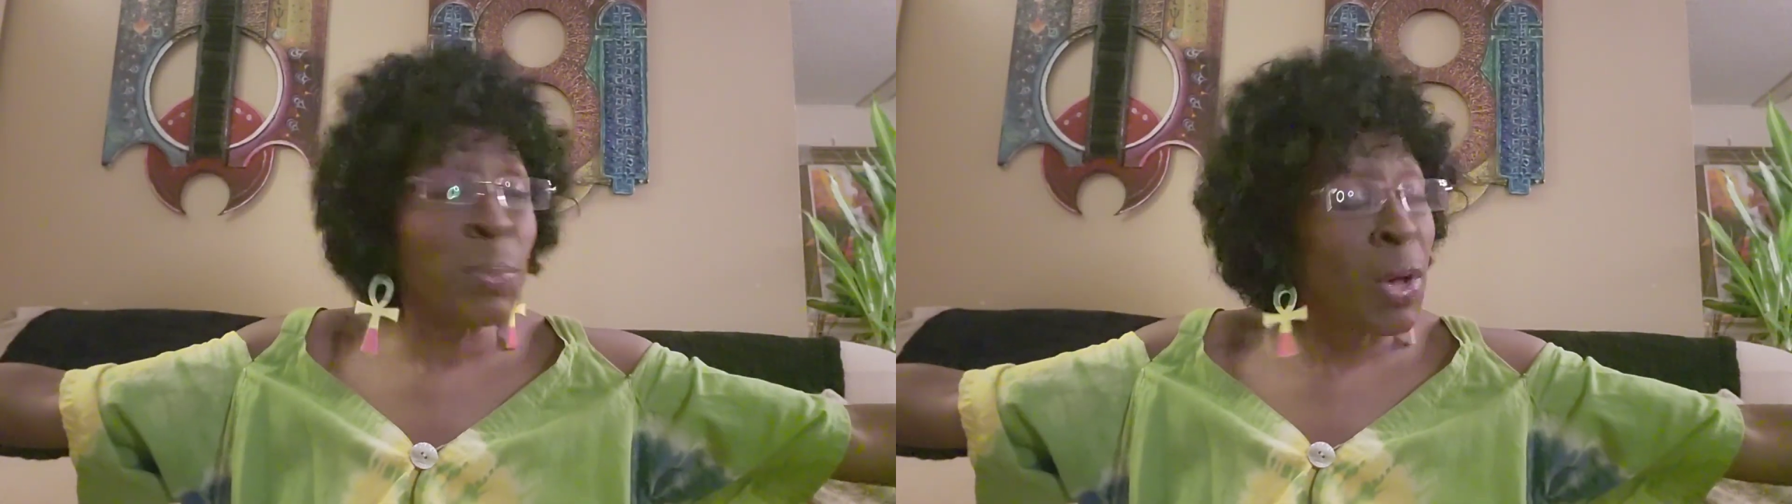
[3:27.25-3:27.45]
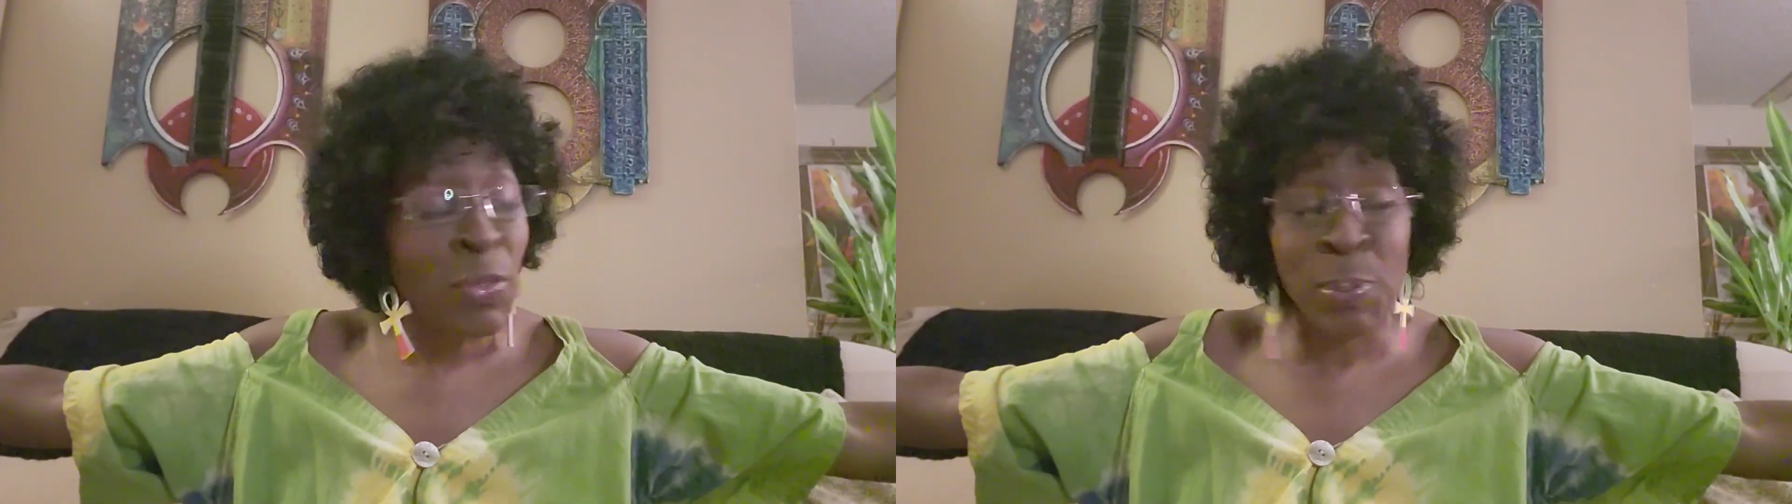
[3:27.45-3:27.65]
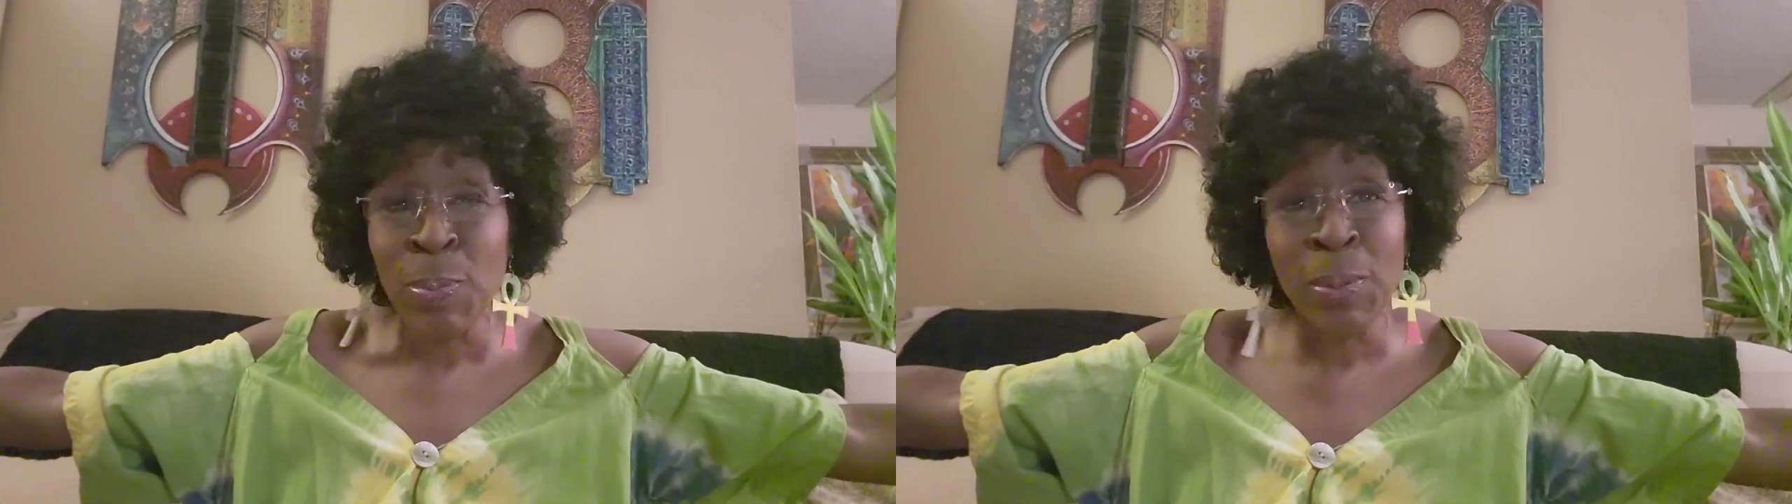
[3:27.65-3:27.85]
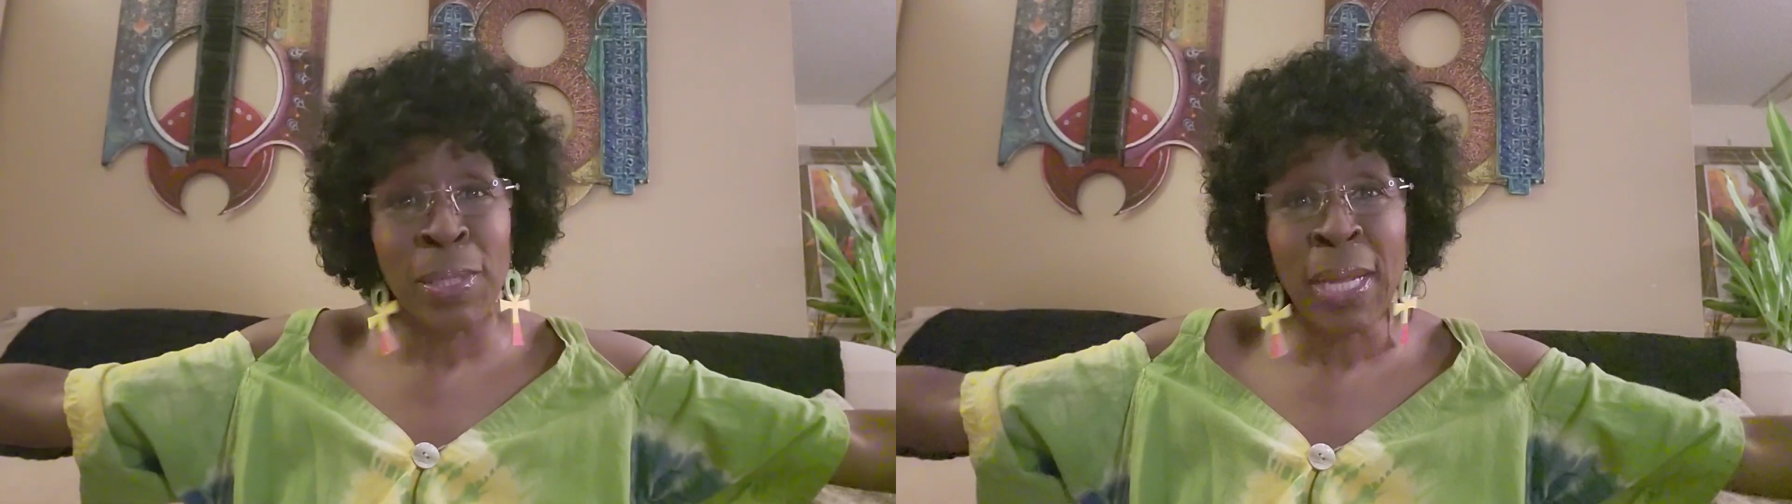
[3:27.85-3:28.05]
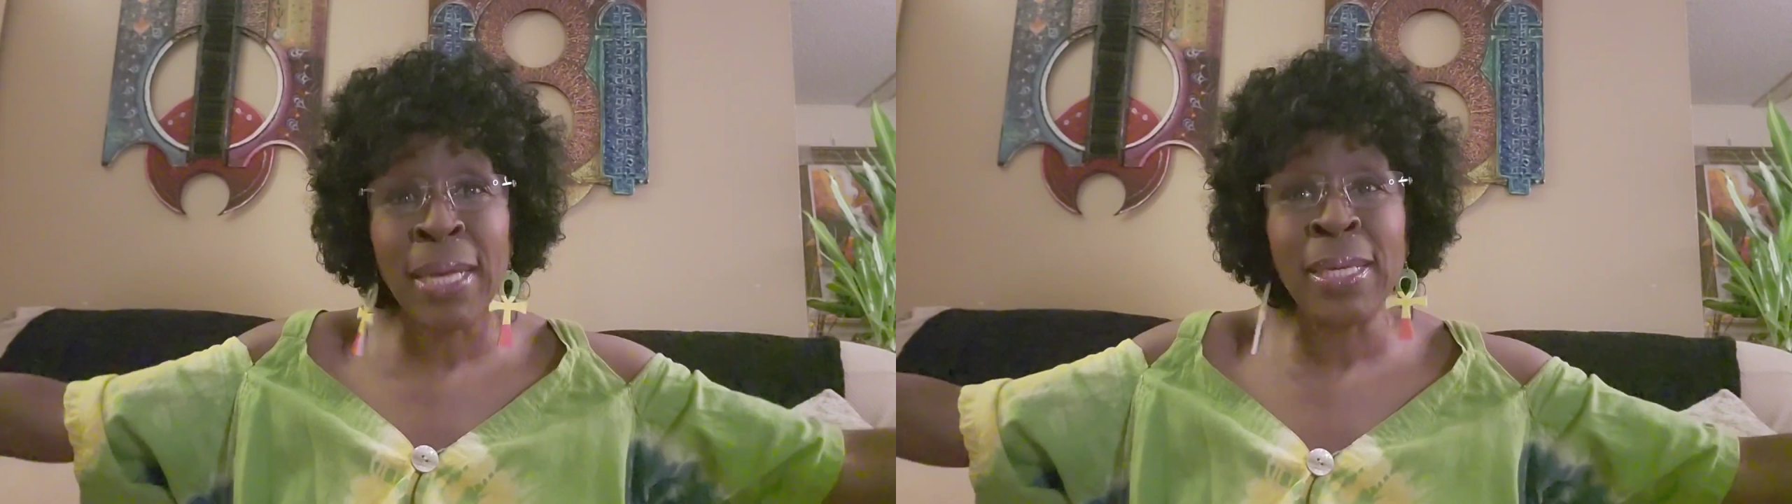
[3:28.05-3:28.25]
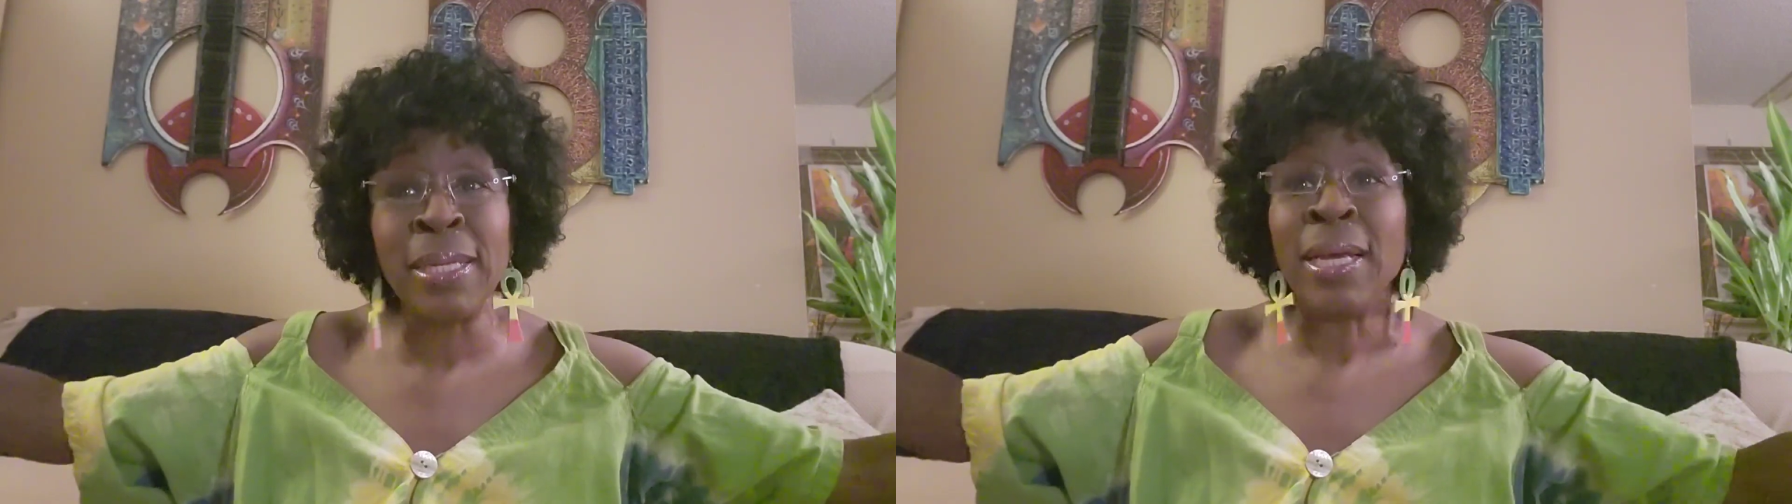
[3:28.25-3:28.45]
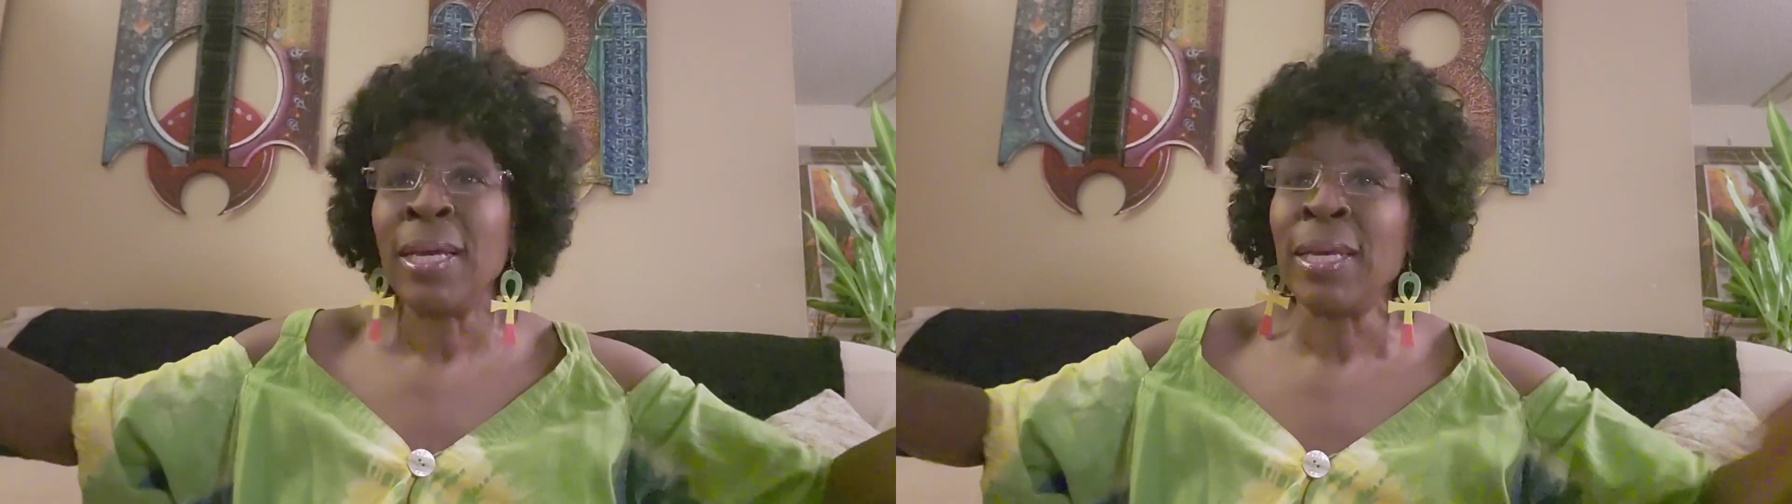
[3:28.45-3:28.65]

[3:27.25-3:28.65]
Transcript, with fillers: other people didn't like it.